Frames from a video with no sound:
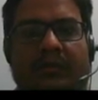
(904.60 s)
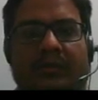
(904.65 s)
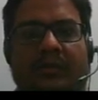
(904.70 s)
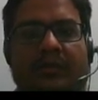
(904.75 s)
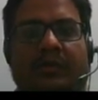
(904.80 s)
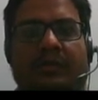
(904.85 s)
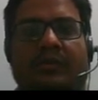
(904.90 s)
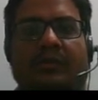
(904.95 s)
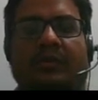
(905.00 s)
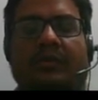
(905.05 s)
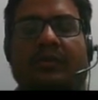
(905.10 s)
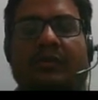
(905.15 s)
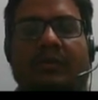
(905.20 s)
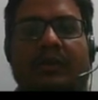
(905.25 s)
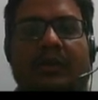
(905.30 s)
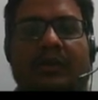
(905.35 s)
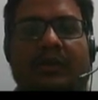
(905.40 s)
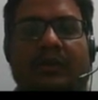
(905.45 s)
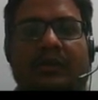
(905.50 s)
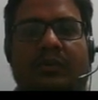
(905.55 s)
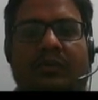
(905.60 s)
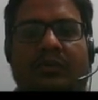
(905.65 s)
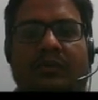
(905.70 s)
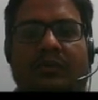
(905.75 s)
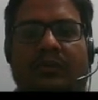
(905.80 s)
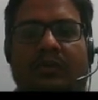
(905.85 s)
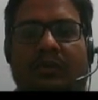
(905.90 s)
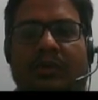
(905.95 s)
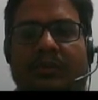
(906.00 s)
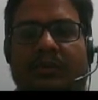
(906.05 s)
is equal to 1 or 2.
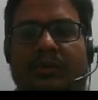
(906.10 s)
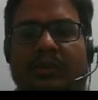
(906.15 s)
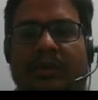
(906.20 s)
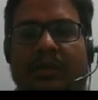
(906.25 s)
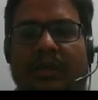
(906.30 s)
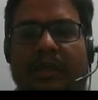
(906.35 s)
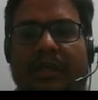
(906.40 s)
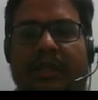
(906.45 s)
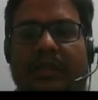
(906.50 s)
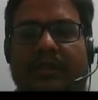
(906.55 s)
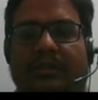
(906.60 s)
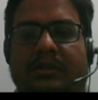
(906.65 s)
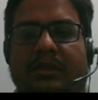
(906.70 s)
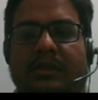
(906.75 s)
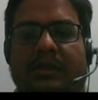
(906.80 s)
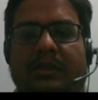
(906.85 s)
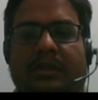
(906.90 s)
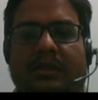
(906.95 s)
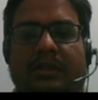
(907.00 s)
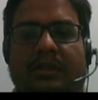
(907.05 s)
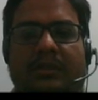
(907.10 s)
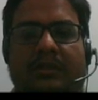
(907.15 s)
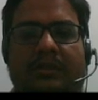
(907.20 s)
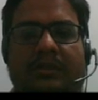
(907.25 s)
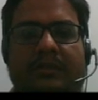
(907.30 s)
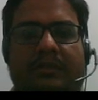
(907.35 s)
So option A is the correct answer.